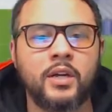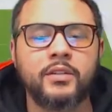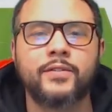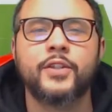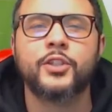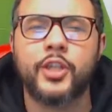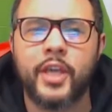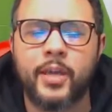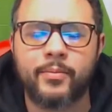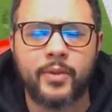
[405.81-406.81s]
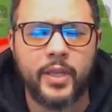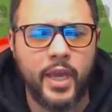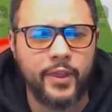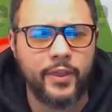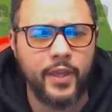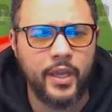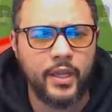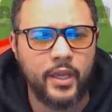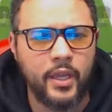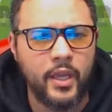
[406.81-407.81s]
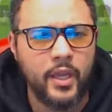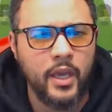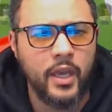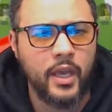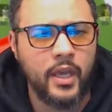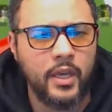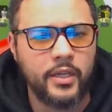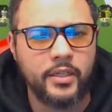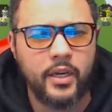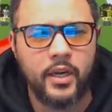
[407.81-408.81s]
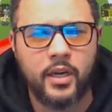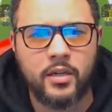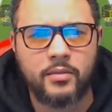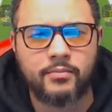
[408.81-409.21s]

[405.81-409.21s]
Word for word: Division gameplay, I think, and um,